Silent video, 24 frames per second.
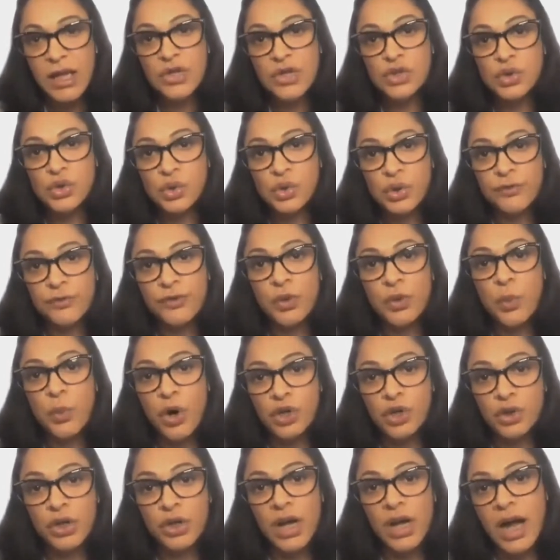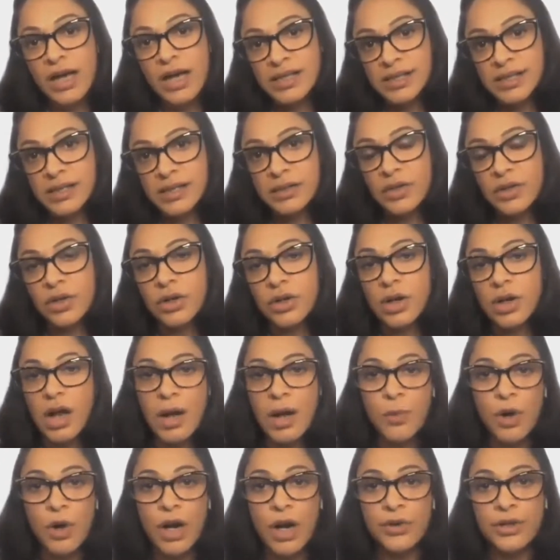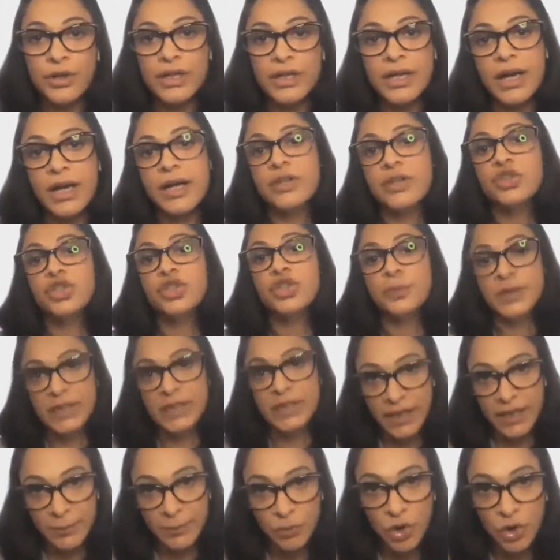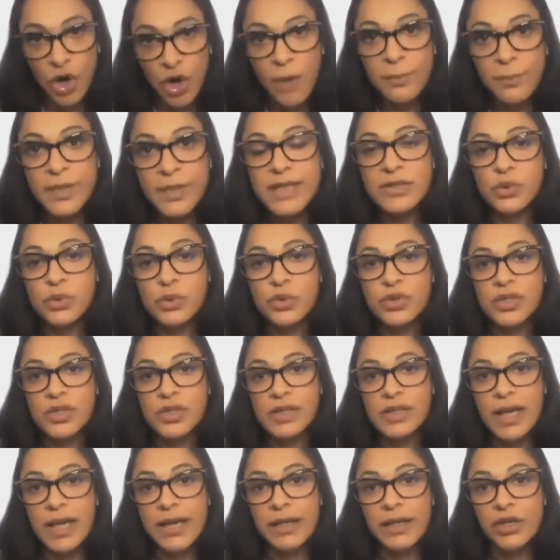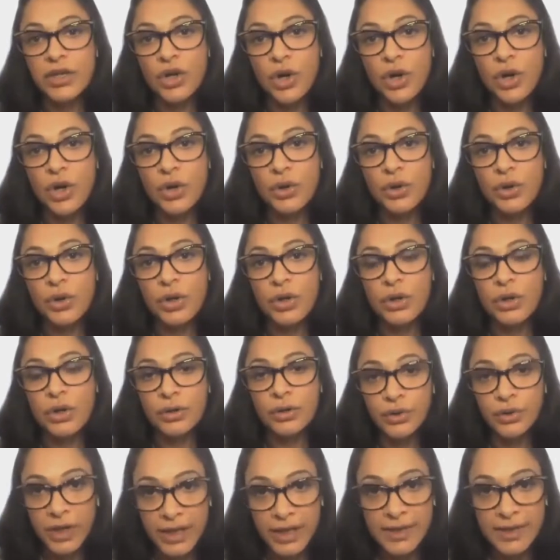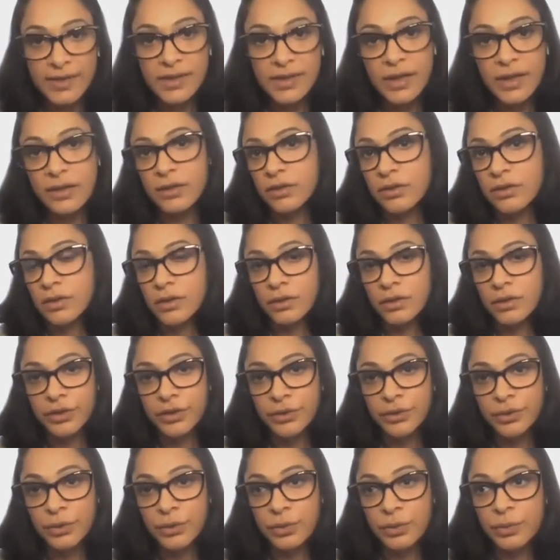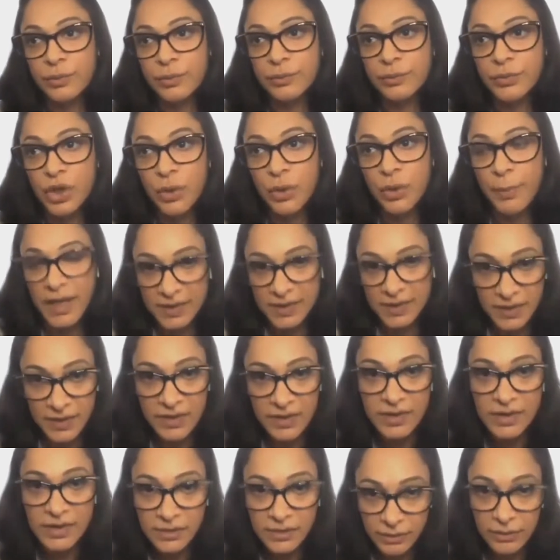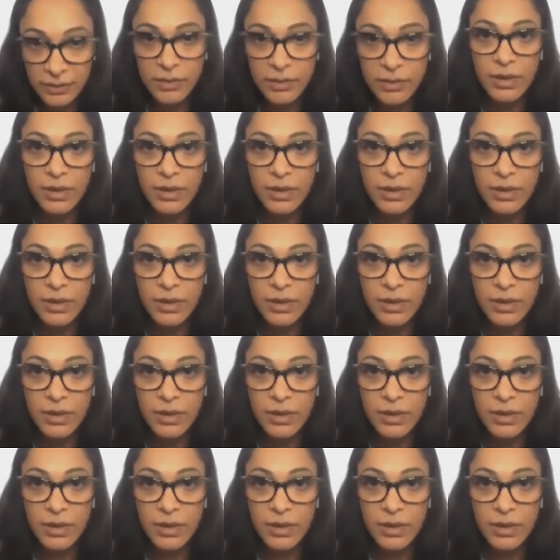So if you want to last on a carbohydrate diet, you should be taking more complex sources like your grains and your pulses.